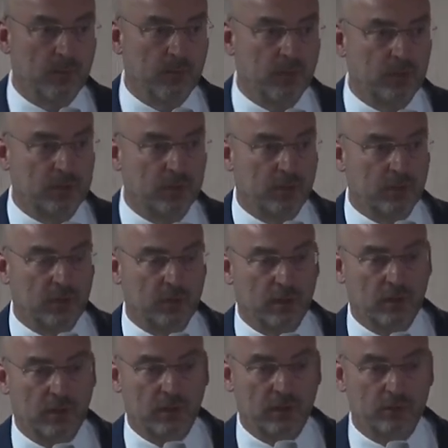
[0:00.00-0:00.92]
But
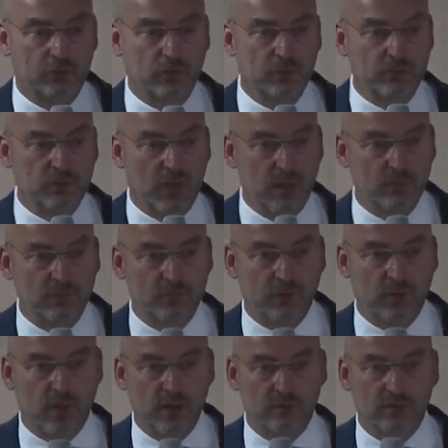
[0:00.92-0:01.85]

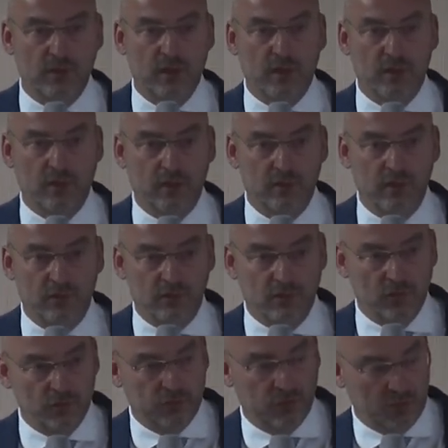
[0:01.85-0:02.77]
sometimes I think, and
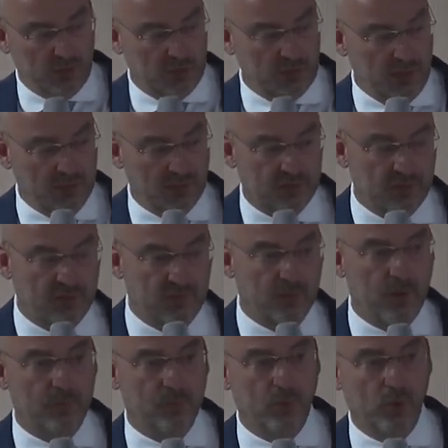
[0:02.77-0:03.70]
it's also analysis in my